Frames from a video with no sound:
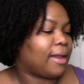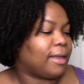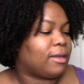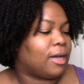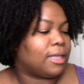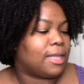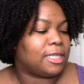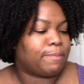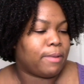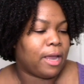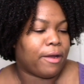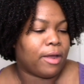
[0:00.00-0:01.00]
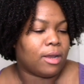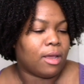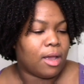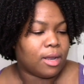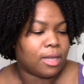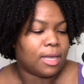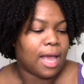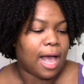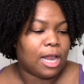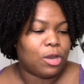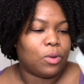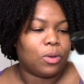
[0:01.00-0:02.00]
I got this Pear and Honey
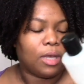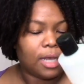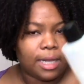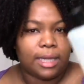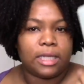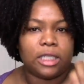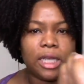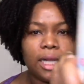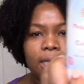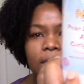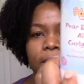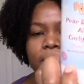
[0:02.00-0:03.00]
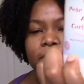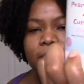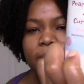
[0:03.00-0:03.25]
Aloe Curly Jelly.